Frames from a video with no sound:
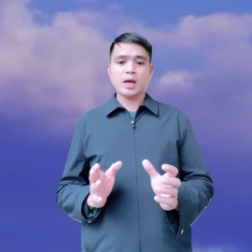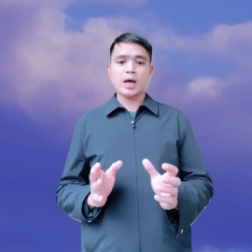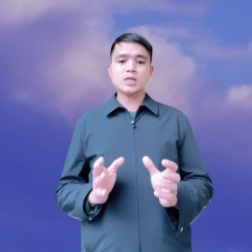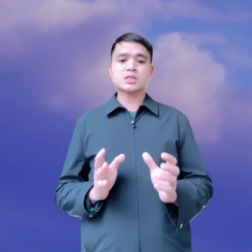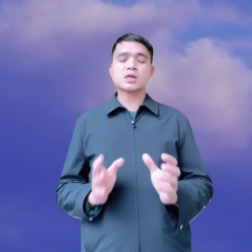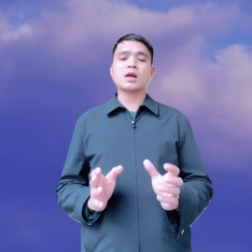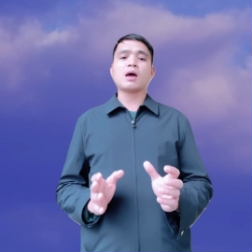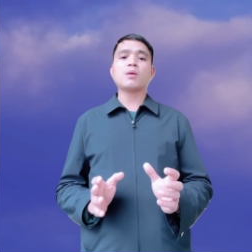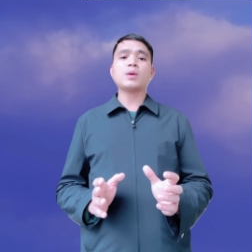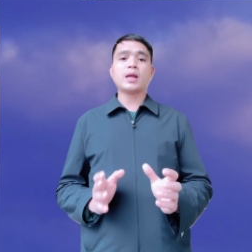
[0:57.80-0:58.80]
as
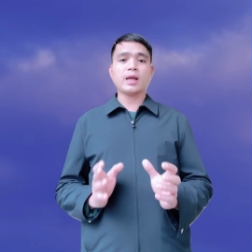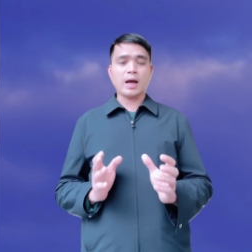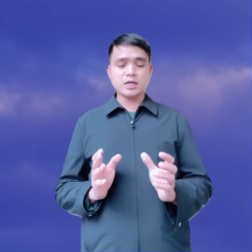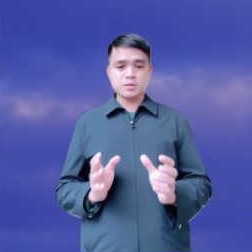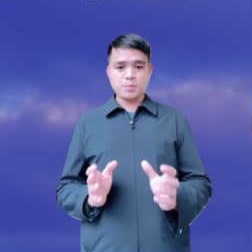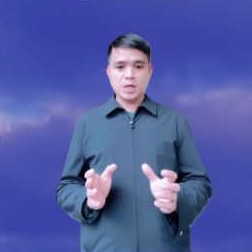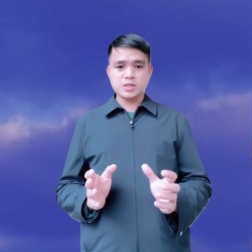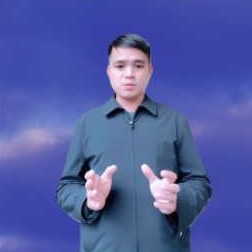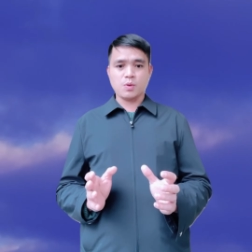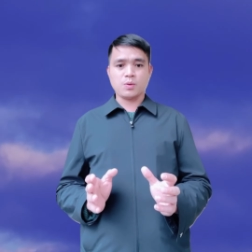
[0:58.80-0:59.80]
loudly as
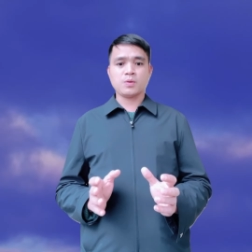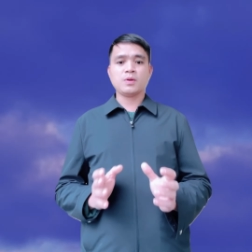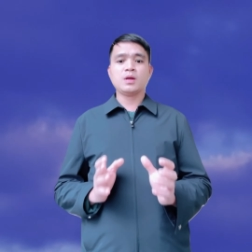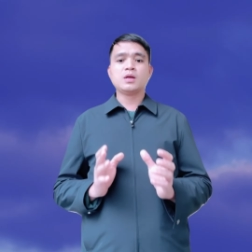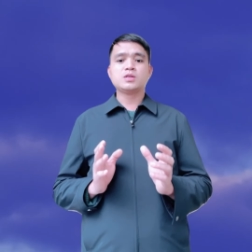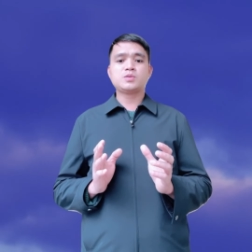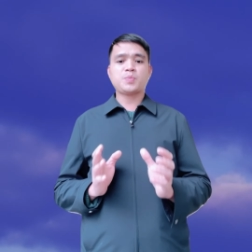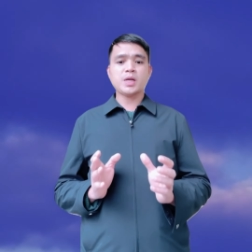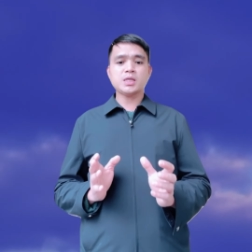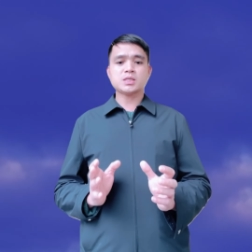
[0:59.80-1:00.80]
possible. Speak